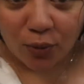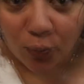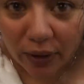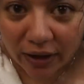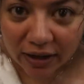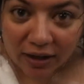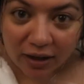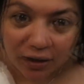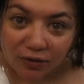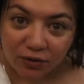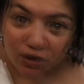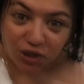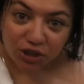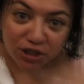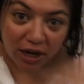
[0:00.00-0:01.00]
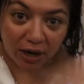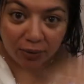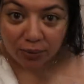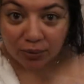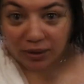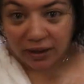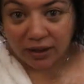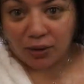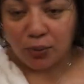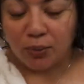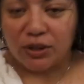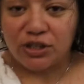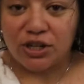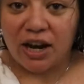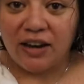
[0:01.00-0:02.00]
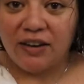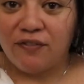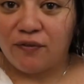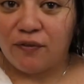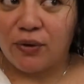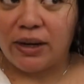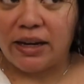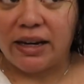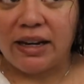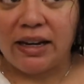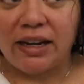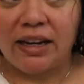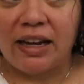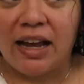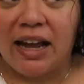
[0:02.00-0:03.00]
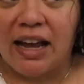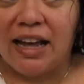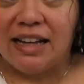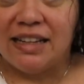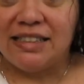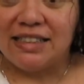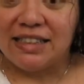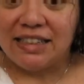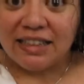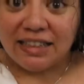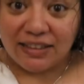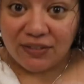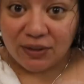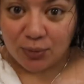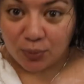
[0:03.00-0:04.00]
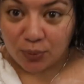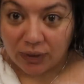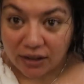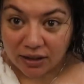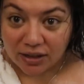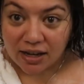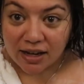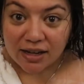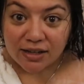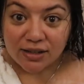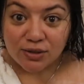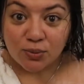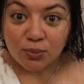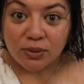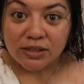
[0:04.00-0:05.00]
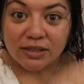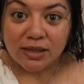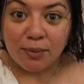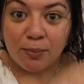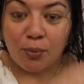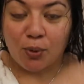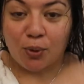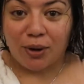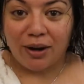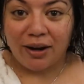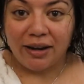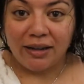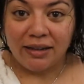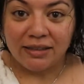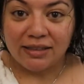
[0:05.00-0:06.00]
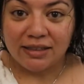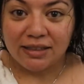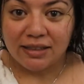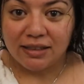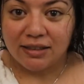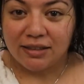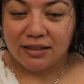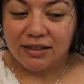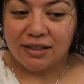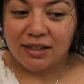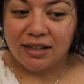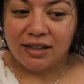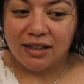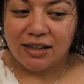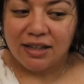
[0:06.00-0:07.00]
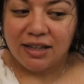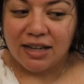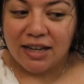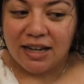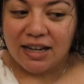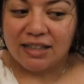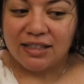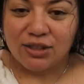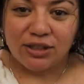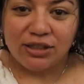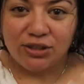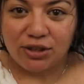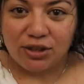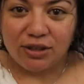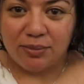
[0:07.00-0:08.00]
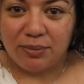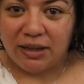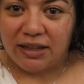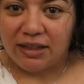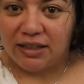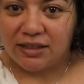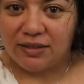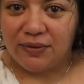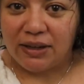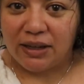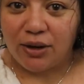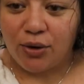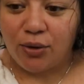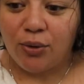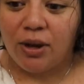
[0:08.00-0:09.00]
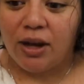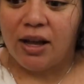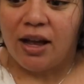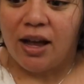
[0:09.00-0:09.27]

way of showering, which I freaking didn't even realize was important until I started making this video.